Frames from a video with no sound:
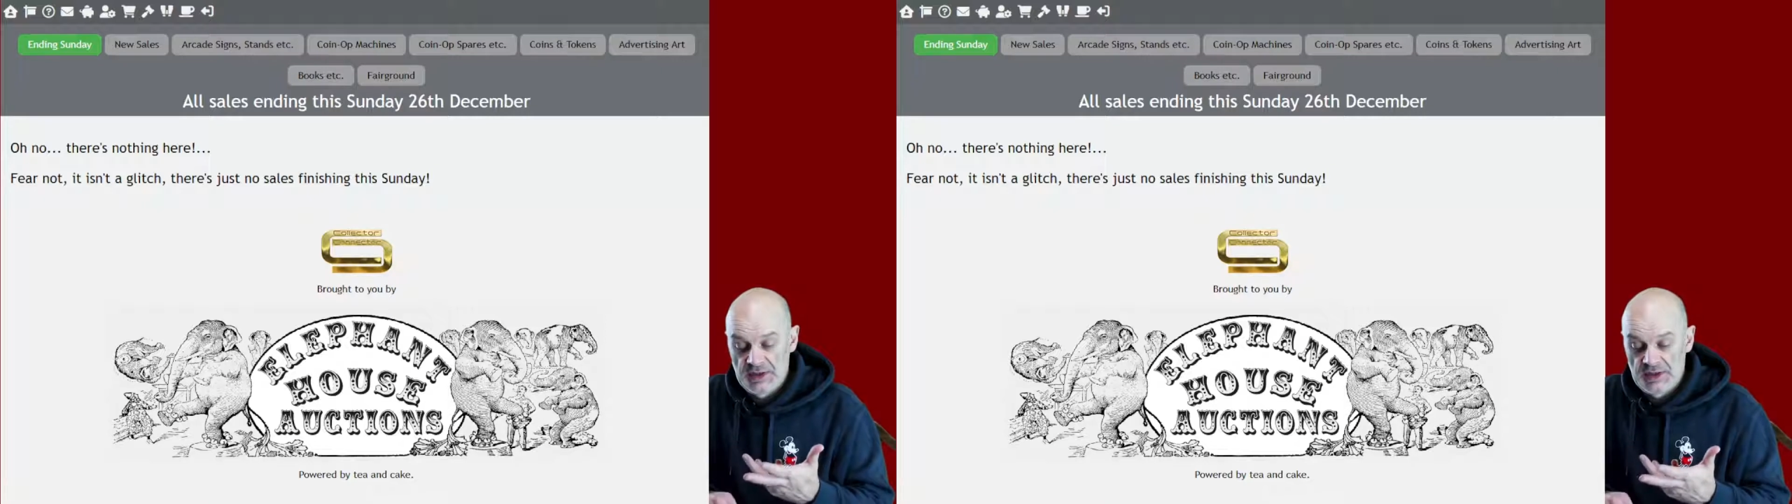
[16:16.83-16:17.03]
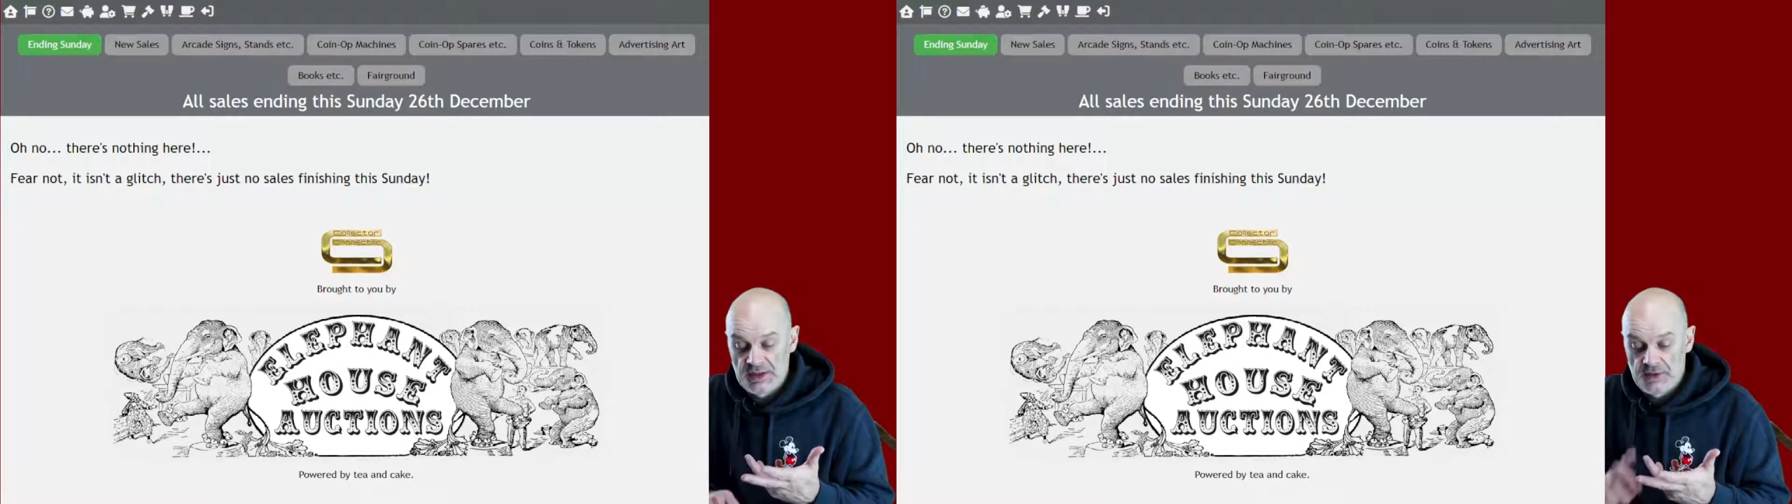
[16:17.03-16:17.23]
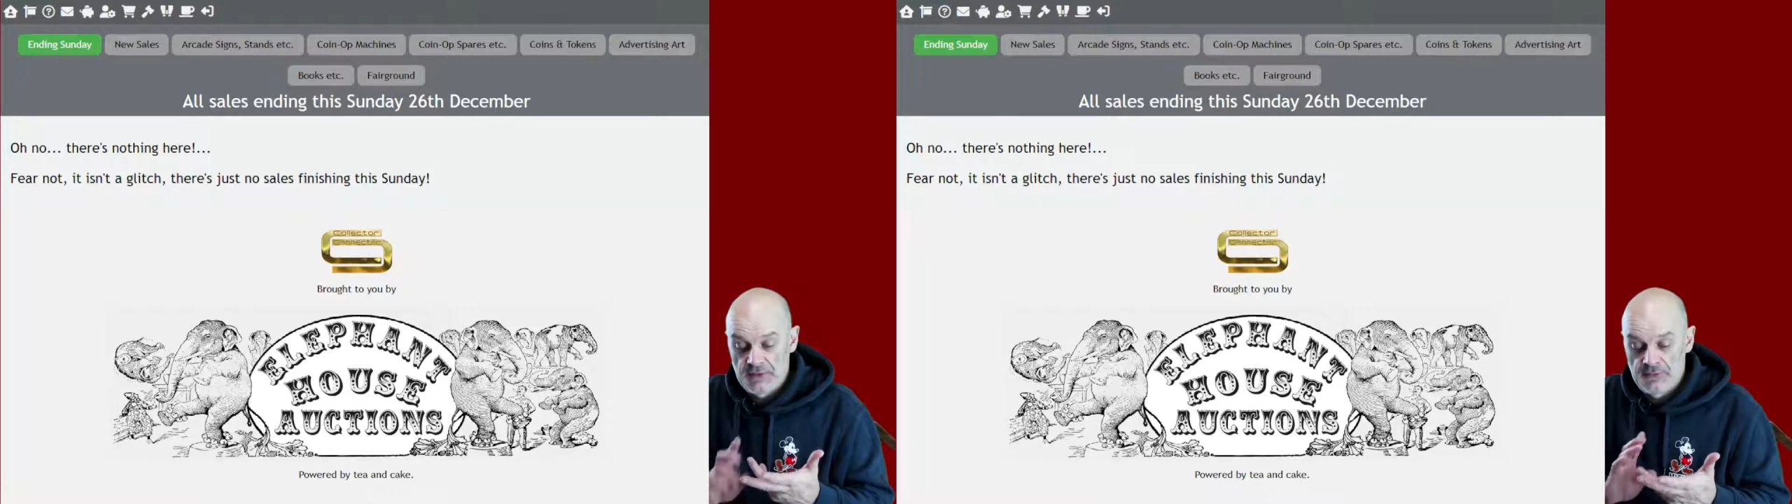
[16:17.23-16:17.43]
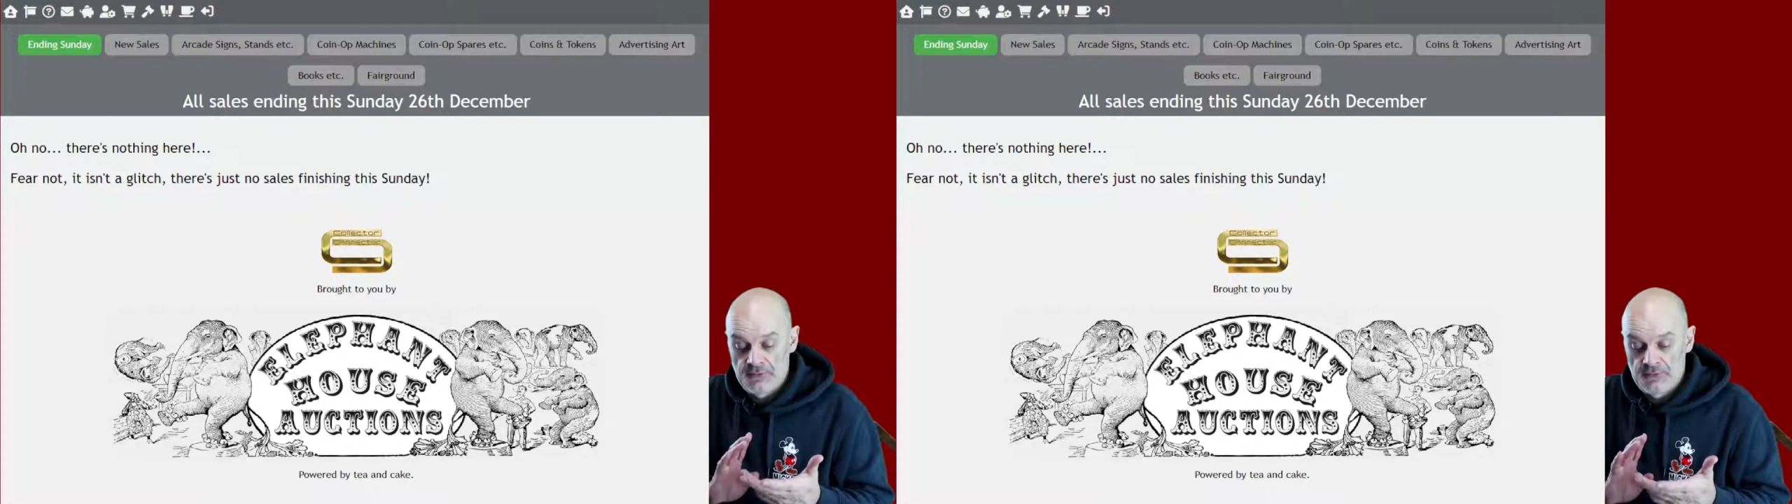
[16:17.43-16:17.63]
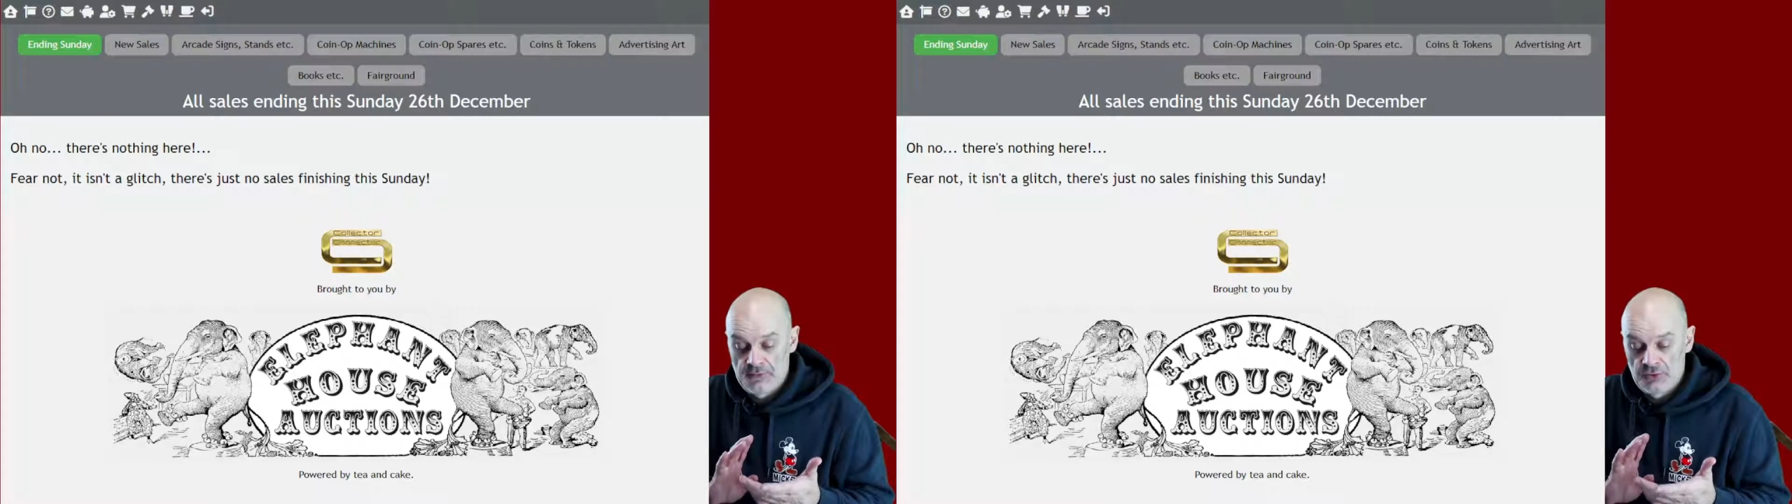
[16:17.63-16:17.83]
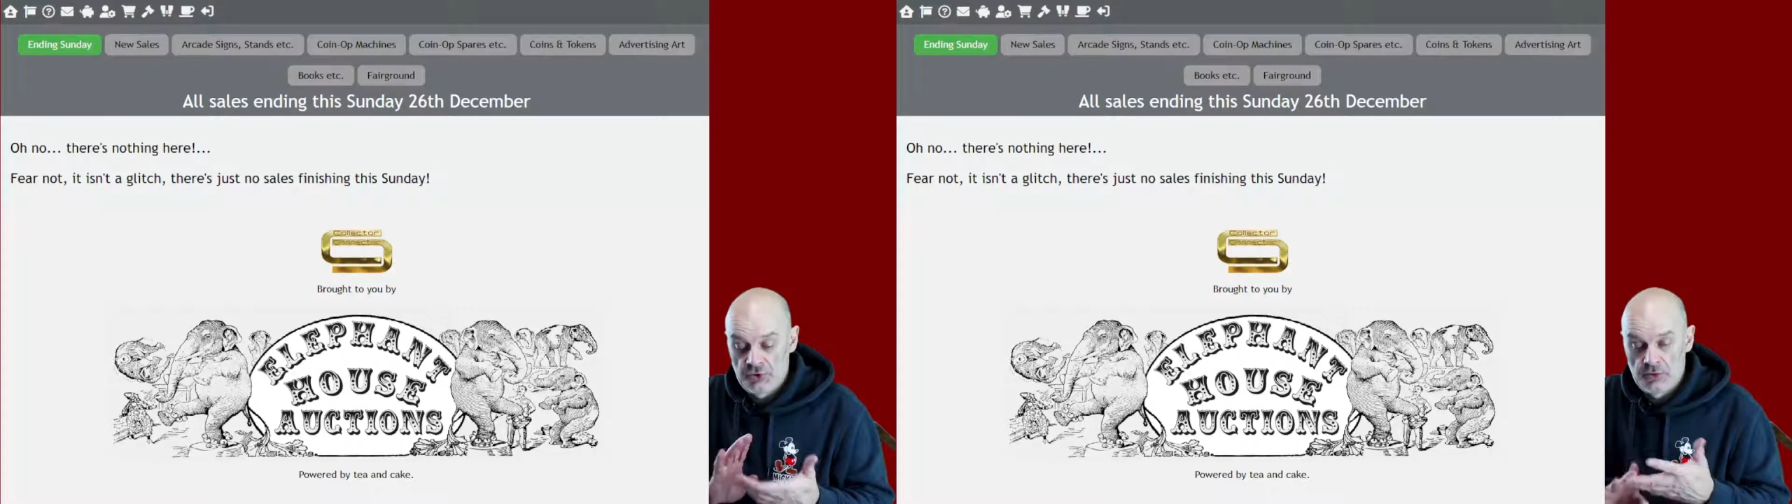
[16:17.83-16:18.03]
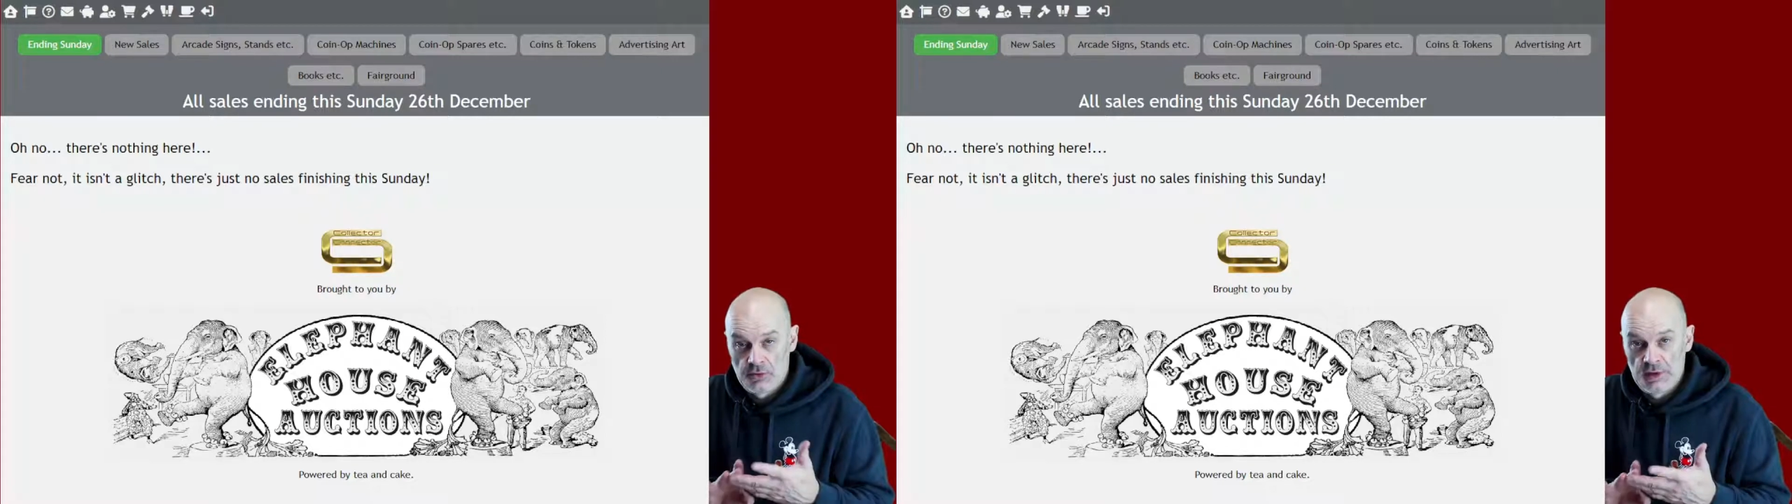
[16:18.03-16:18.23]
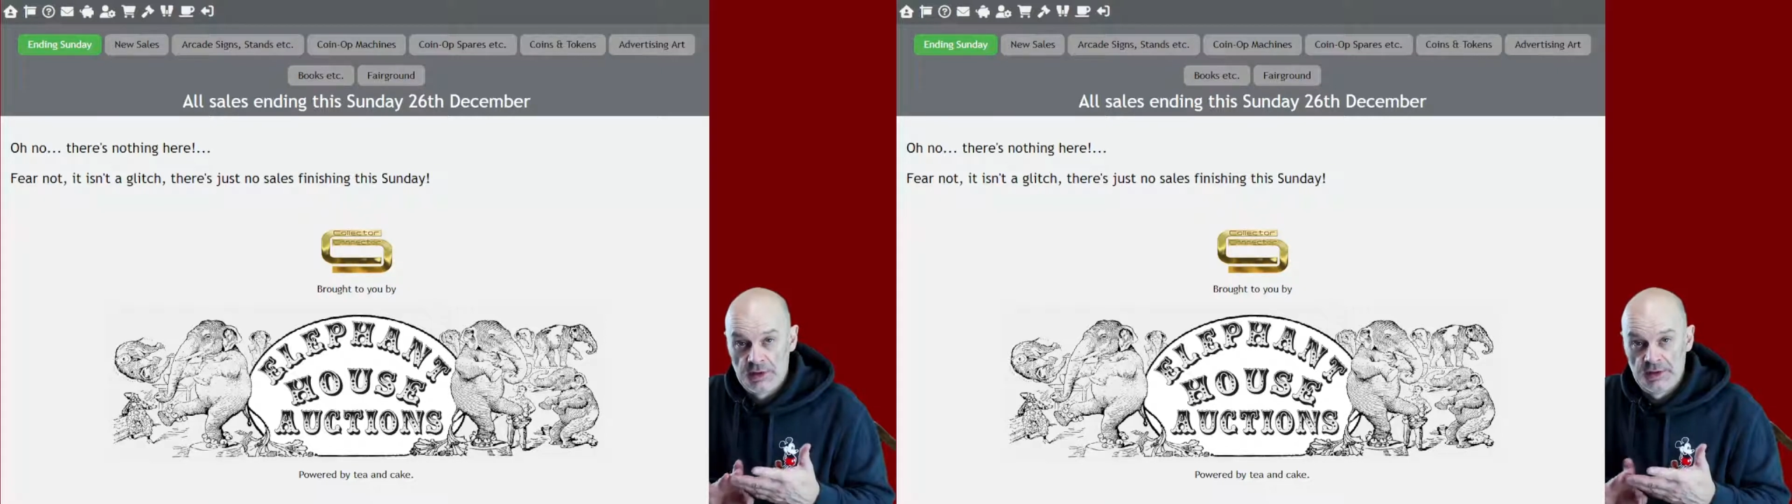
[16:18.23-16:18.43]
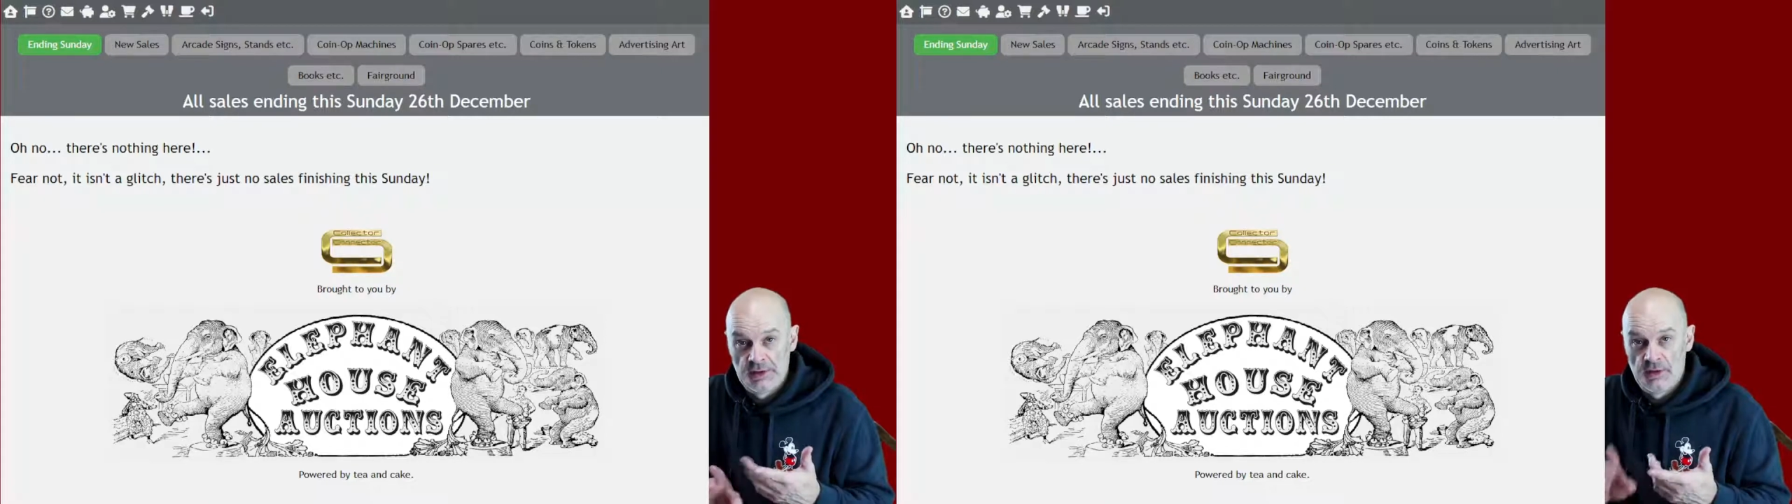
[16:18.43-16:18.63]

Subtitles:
stuff, toys,